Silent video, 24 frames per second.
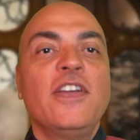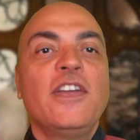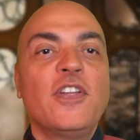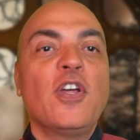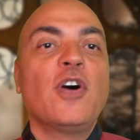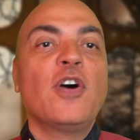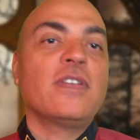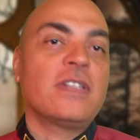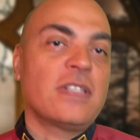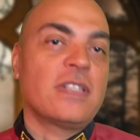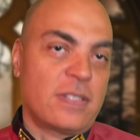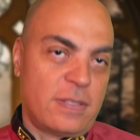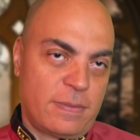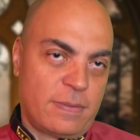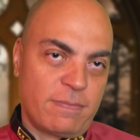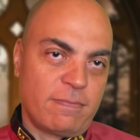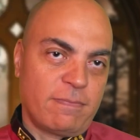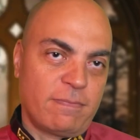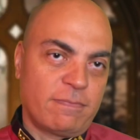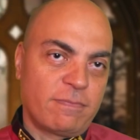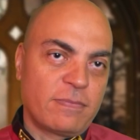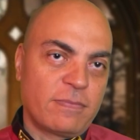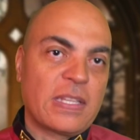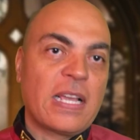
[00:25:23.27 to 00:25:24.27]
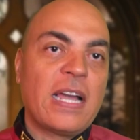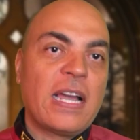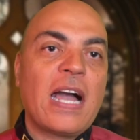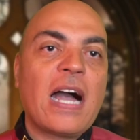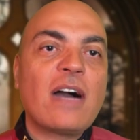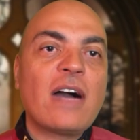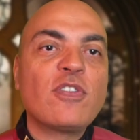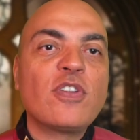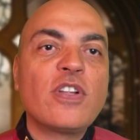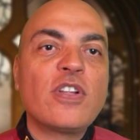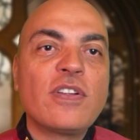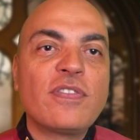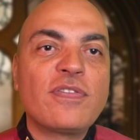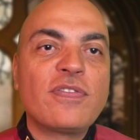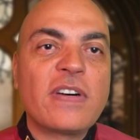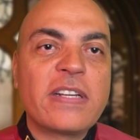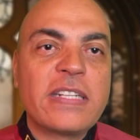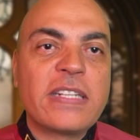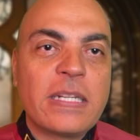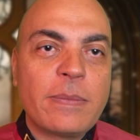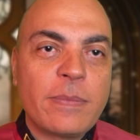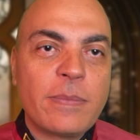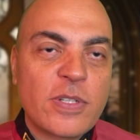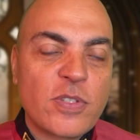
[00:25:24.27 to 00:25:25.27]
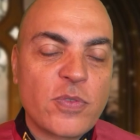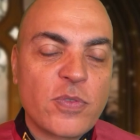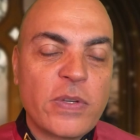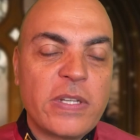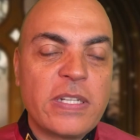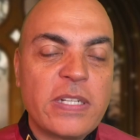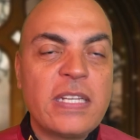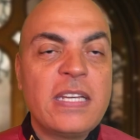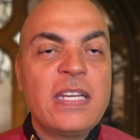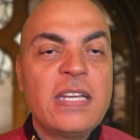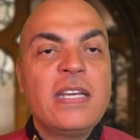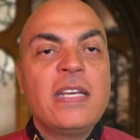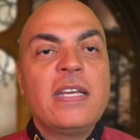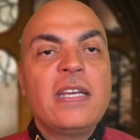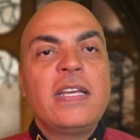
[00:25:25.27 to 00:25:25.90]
know, just have a little fun in between,